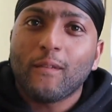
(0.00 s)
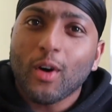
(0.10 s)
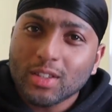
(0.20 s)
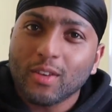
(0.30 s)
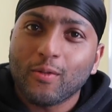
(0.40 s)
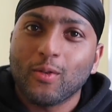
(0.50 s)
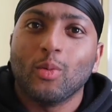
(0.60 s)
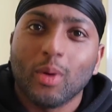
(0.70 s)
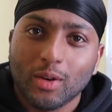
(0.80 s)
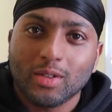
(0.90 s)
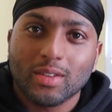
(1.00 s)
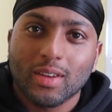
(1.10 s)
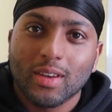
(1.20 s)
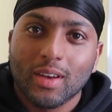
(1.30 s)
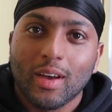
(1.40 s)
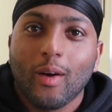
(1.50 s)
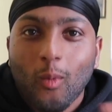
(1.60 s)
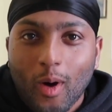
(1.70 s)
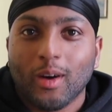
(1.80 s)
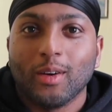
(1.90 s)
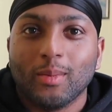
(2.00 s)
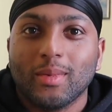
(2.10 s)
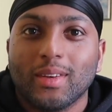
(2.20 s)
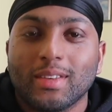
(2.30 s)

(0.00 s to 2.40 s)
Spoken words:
First and foremost, welcome